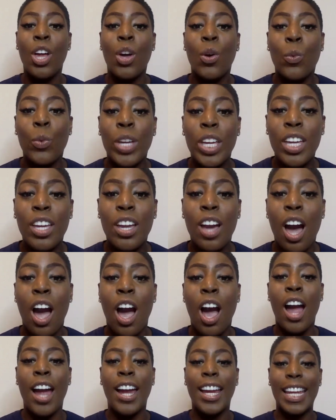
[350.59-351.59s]
We
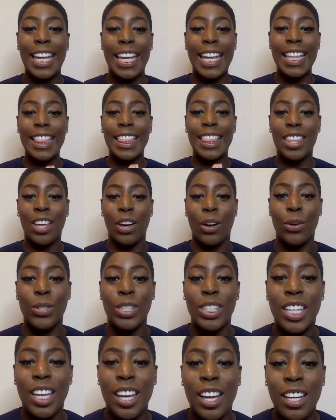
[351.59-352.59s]
are
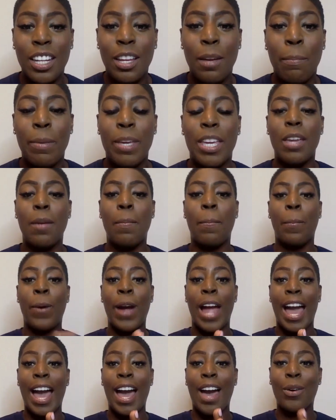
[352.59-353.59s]
Ethos, couldn't be
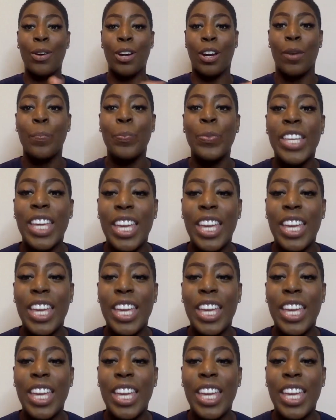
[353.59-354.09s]
prouder.